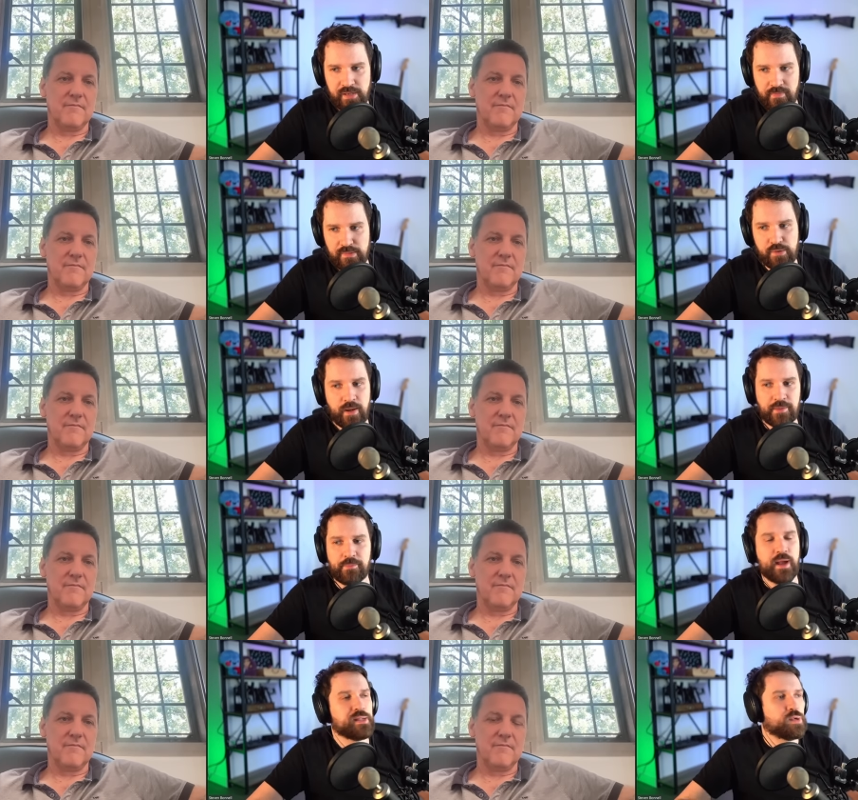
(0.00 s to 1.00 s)
Speaker 1: I've still got the
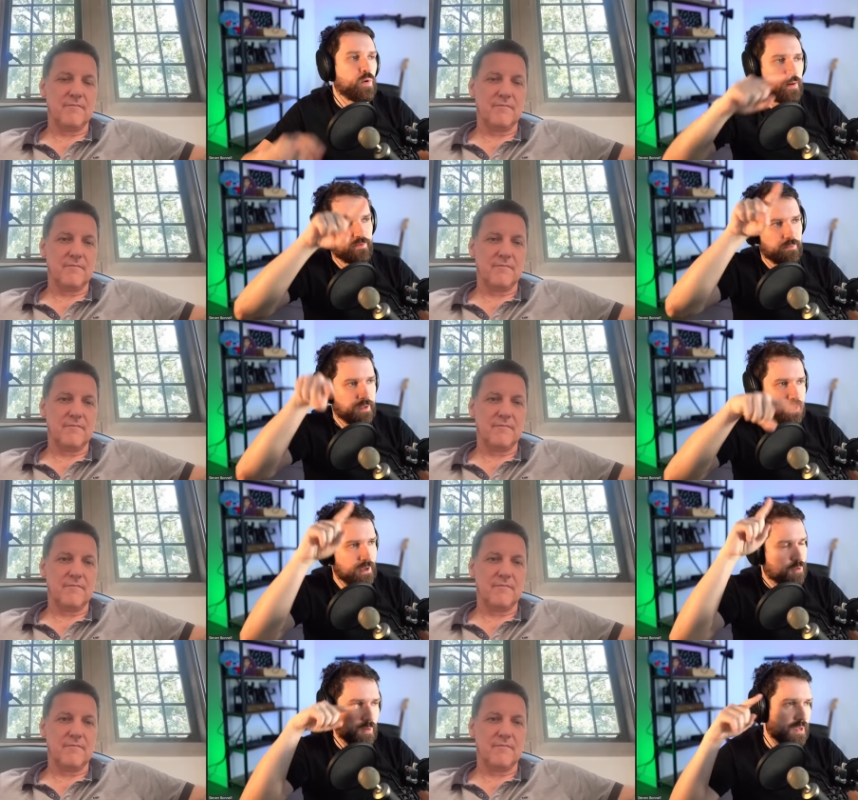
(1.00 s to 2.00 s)
black square up for B L
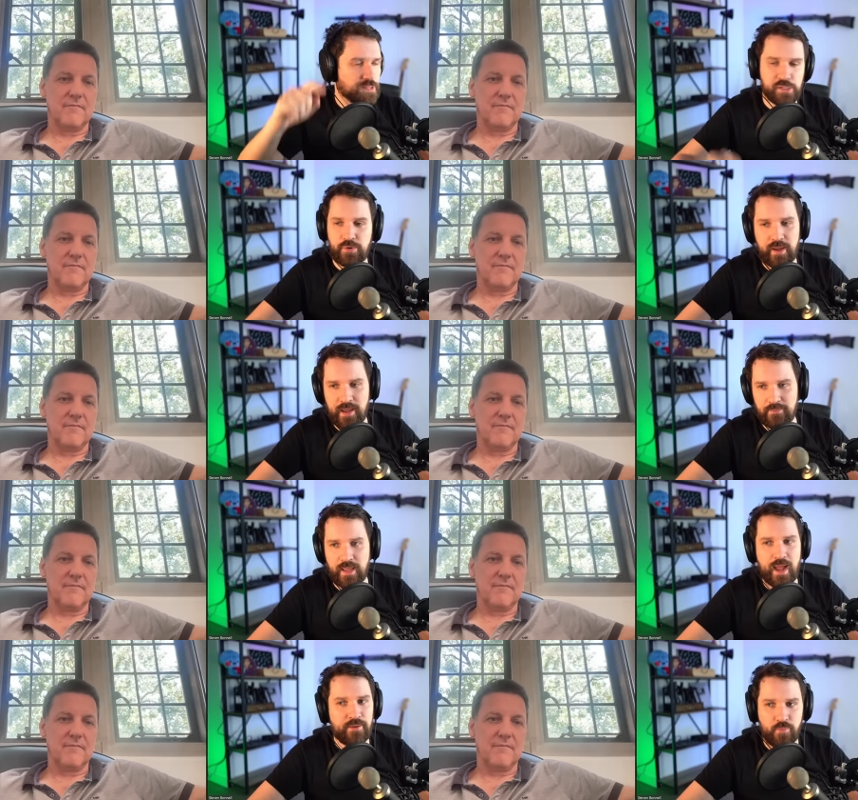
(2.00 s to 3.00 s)
M on my Instagram,
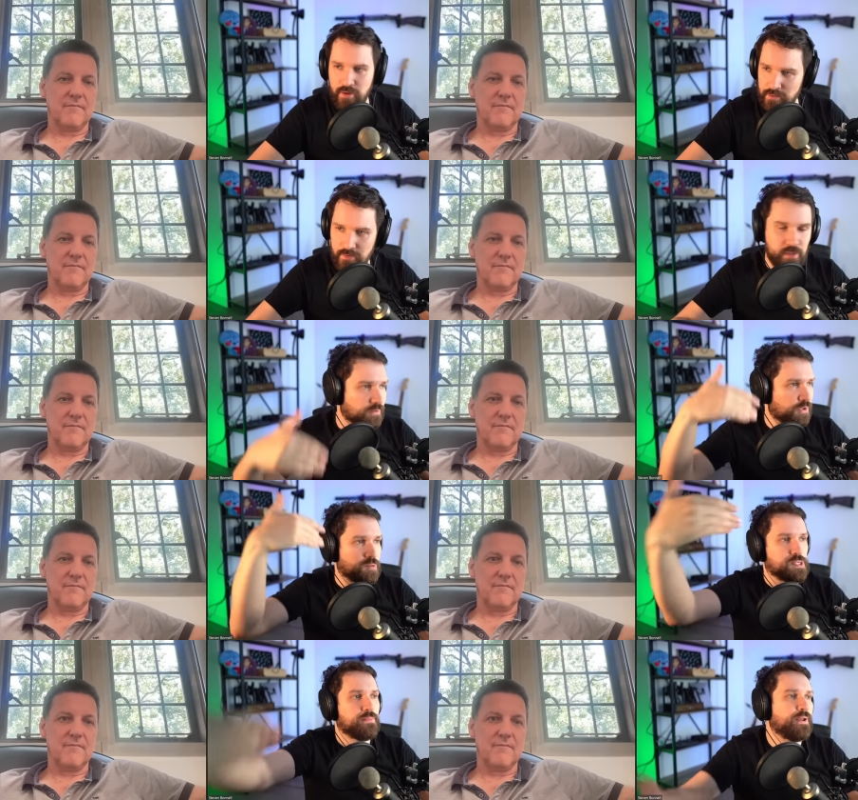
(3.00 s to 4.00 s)
like I want to, you know,
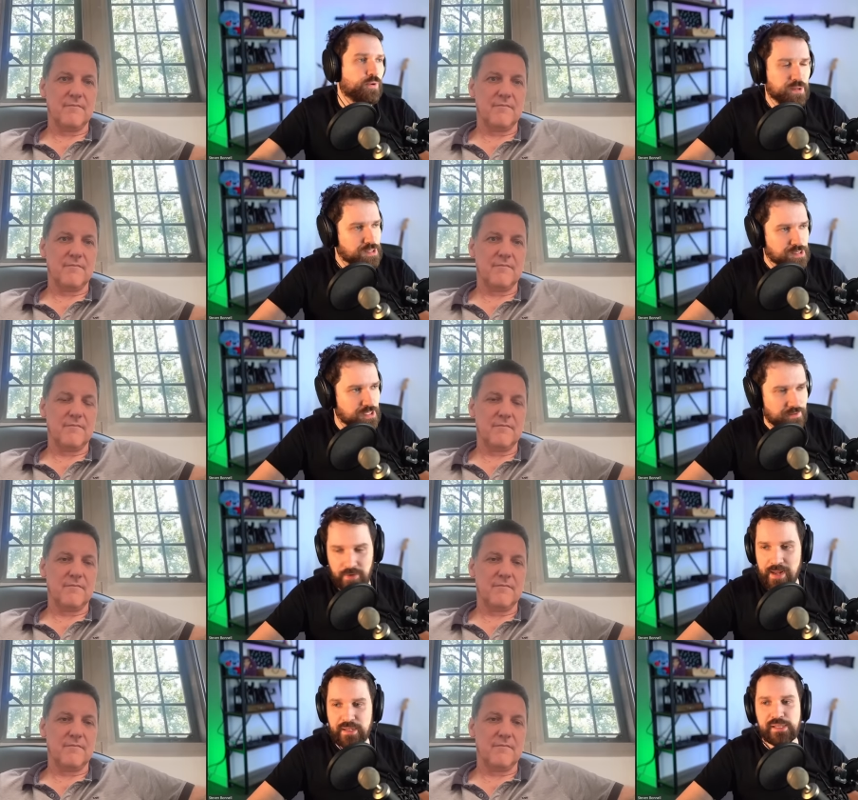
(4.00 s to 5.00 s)
see minorities succeed in the
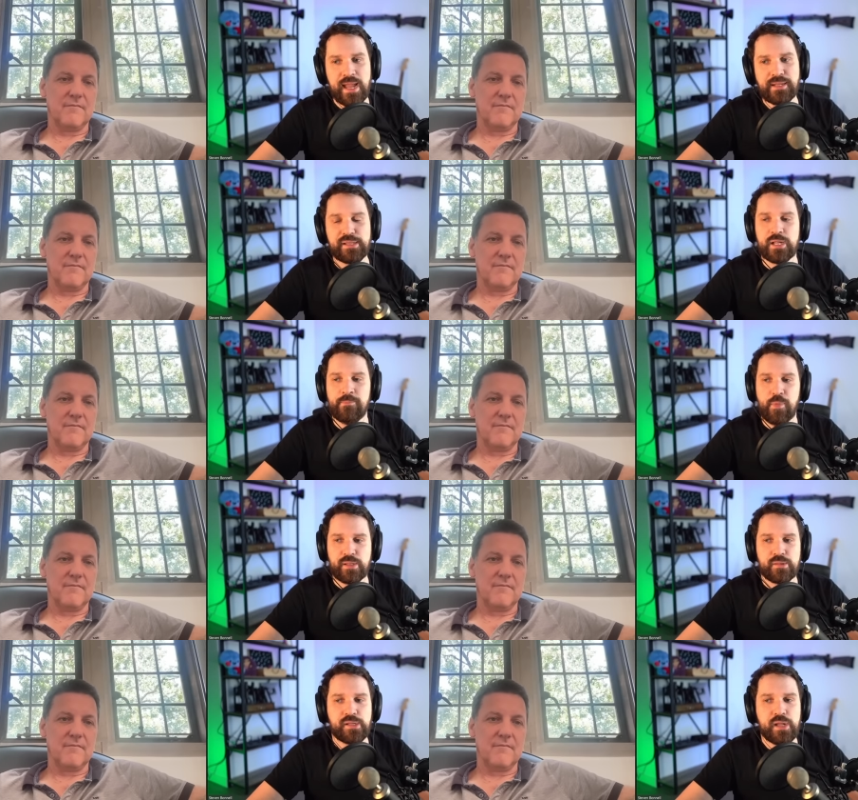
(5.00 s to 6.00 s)
United States.
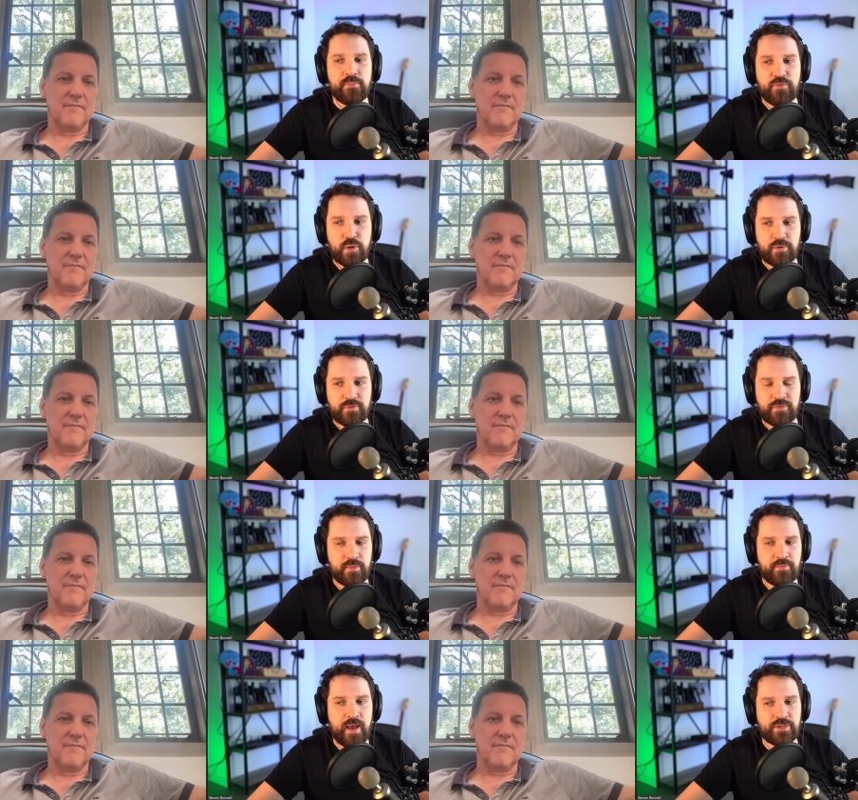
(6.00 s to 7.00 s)
Is there some form of
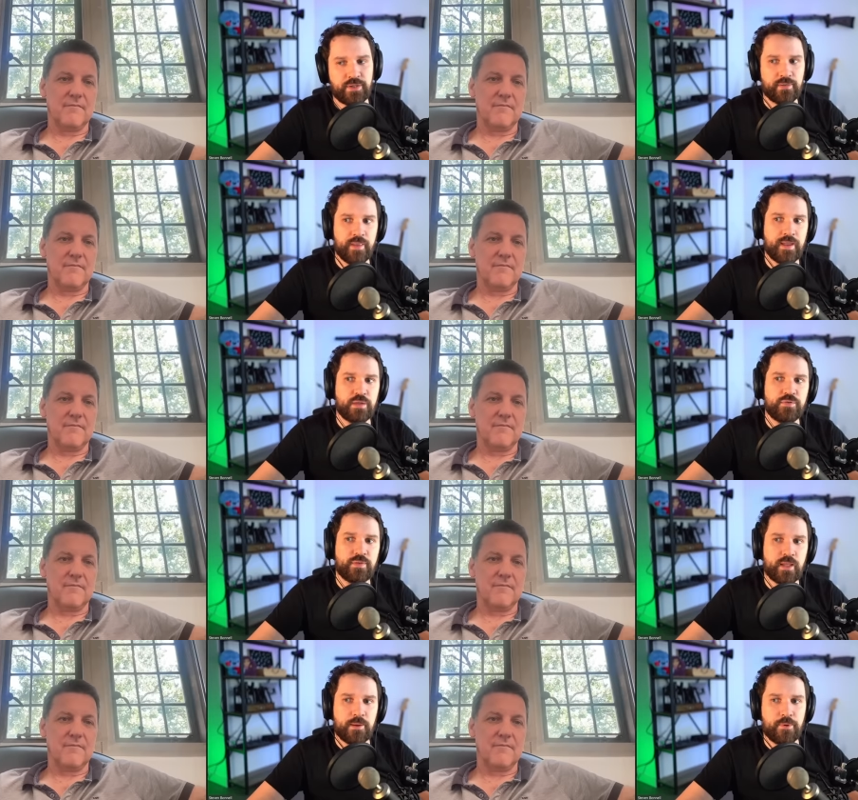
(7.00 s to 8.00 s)
affirmative action that you
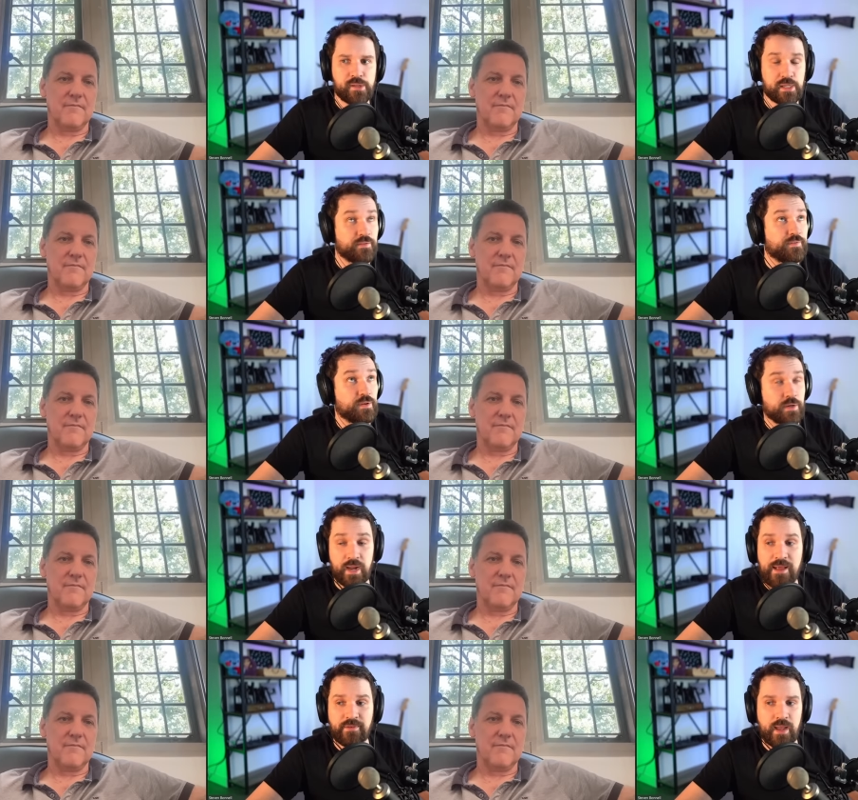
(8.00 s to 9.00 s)
feel like a person can feel good
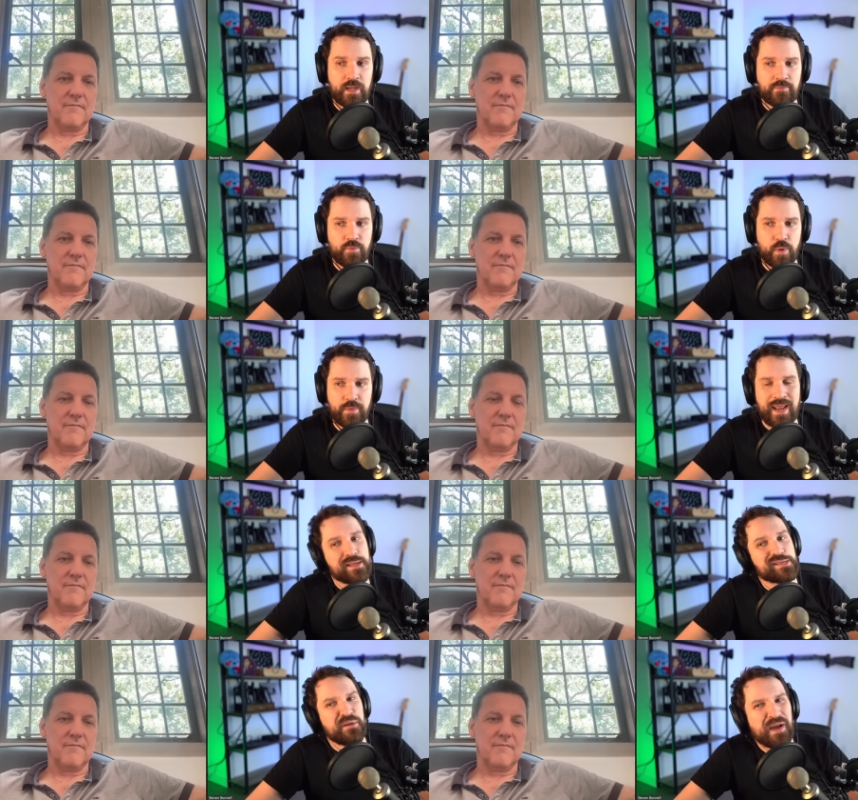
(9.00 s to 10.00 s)
advocating for that
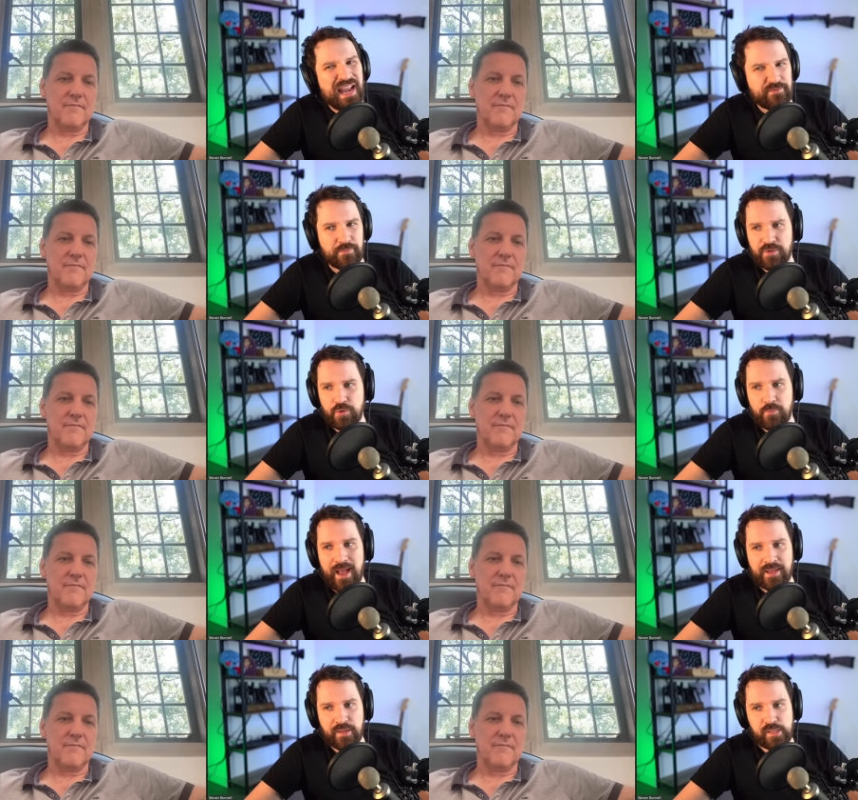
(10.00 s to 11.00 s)
has some kind of empirical
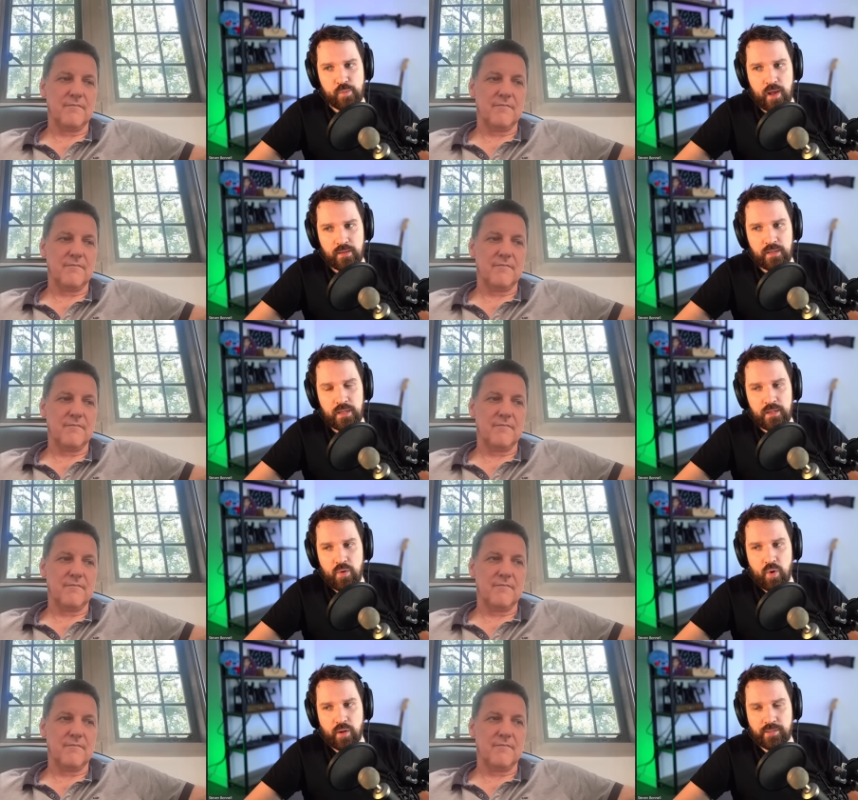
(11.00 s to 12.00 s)
backing as well?
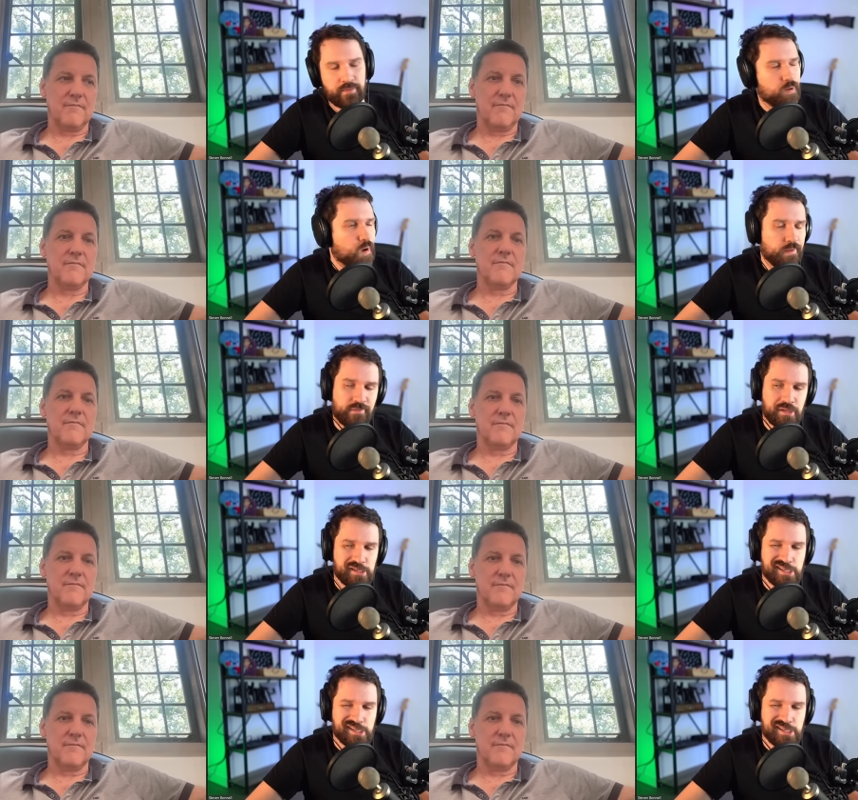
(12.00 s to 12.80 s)
Or do you think all of it is just